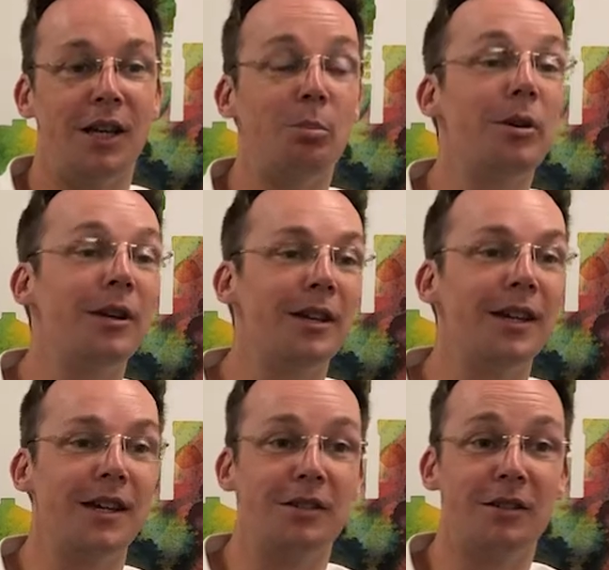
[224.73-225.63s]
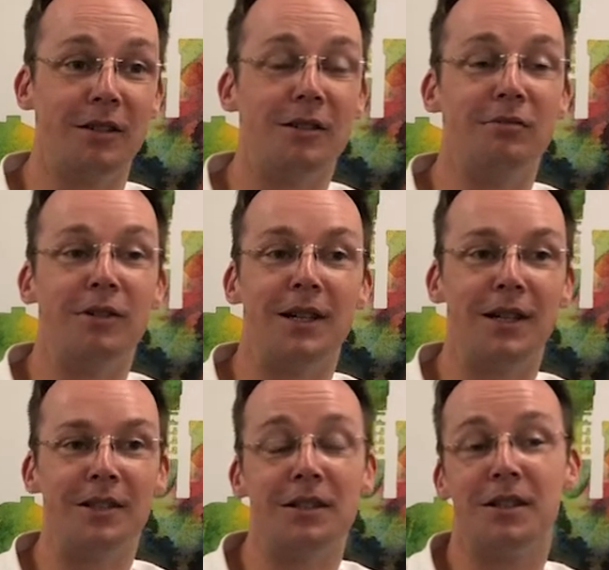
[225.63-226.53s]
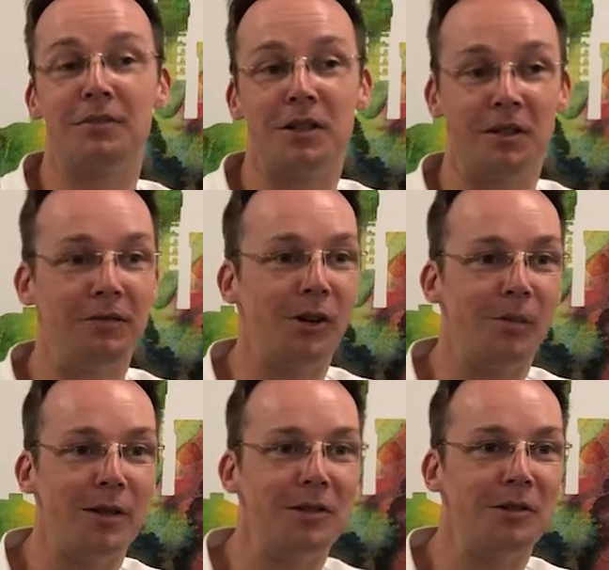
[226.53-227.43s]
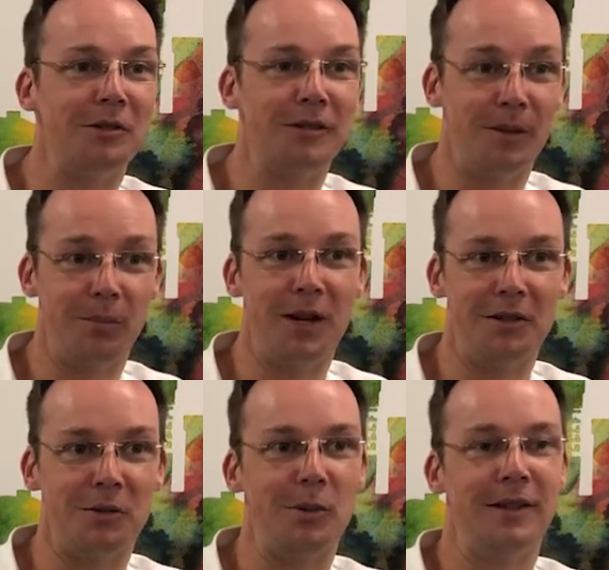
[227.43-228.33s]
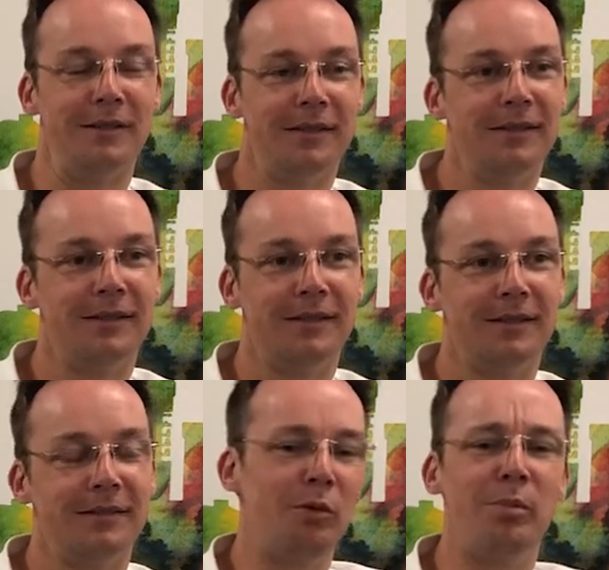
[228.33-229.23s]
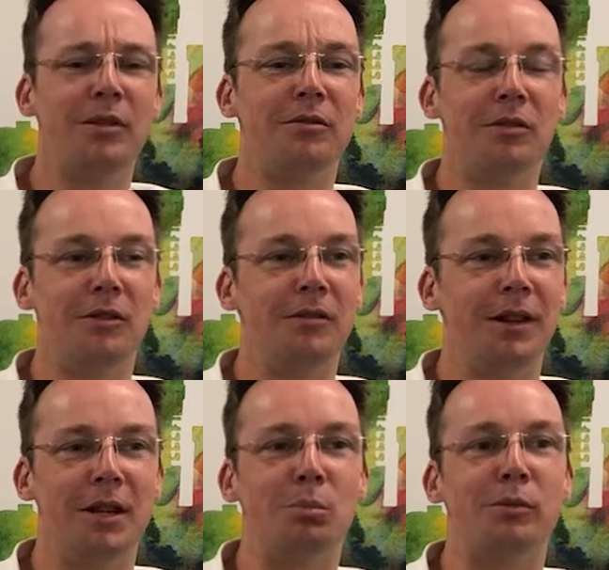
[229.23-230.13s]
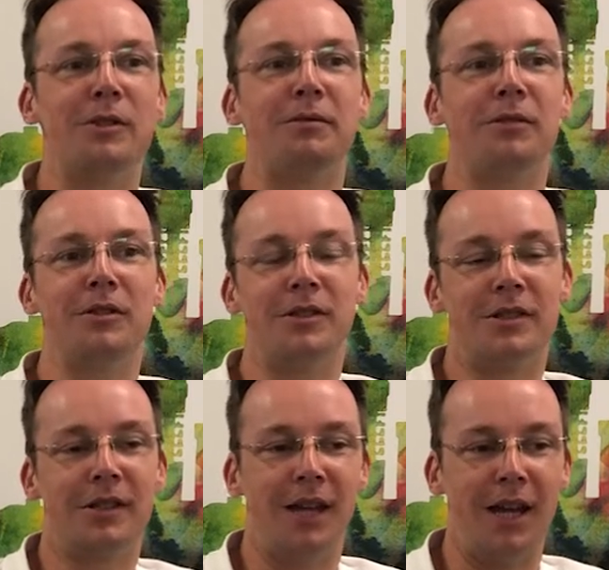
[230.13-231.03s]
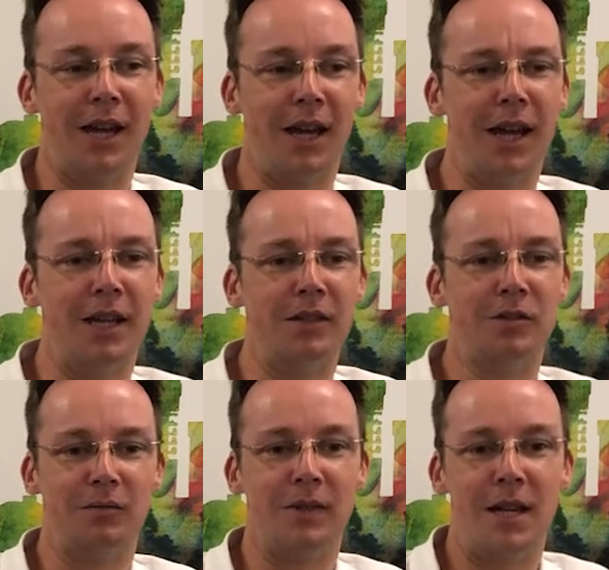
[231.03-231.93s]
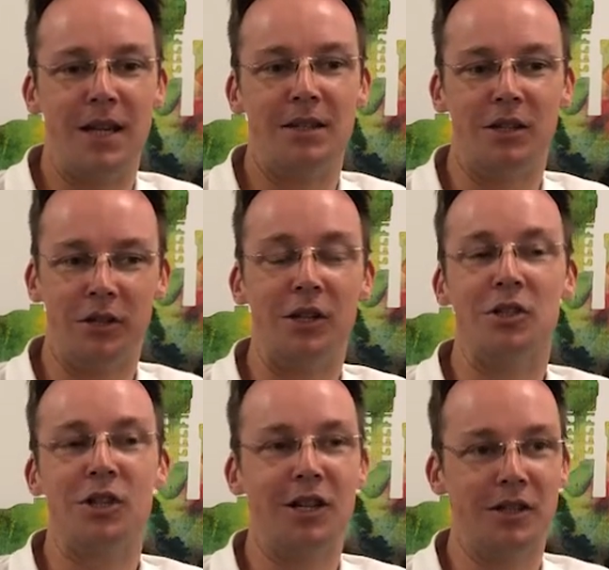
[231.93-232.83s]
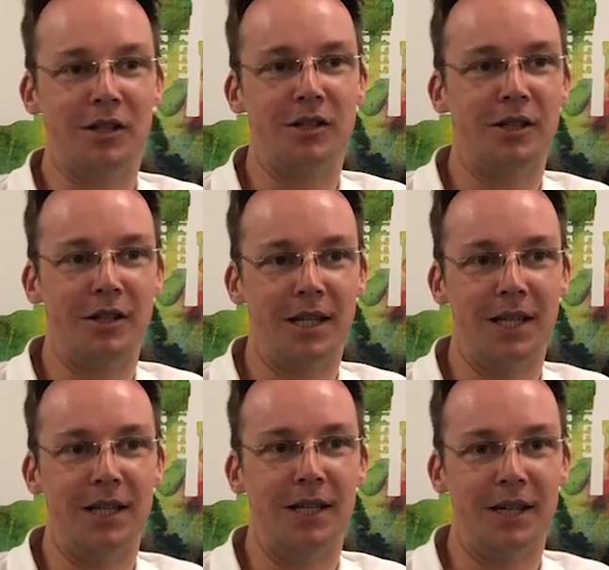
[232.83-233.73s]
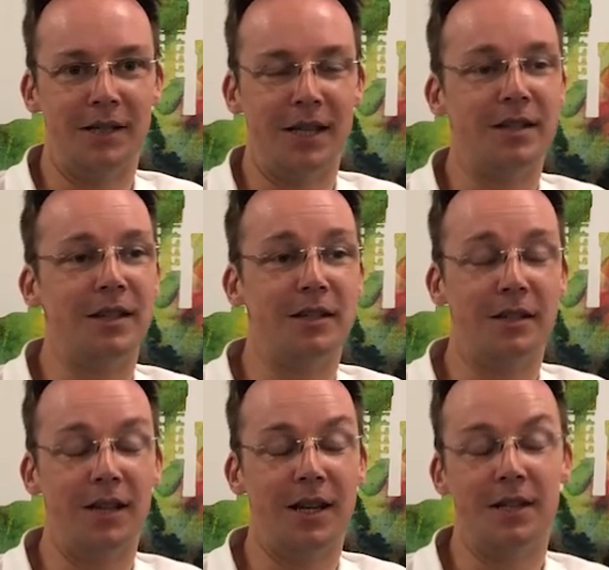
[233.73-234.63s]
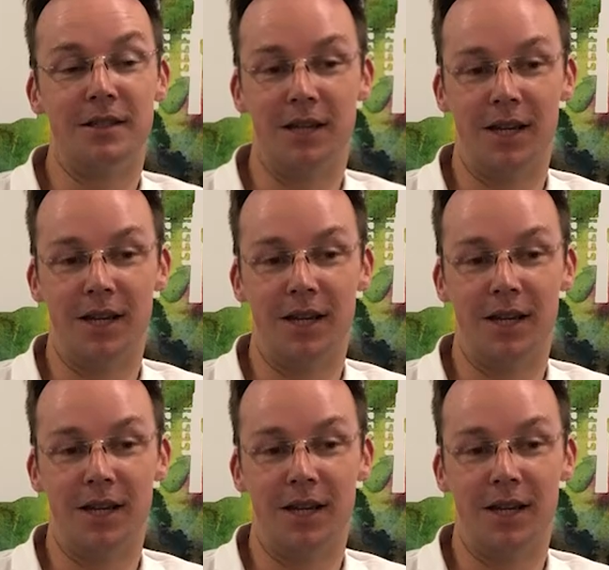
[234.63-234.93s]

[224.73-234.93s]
per year, so it's a really significant environmental impact as well. We've been through a number of different design changes to the data centre and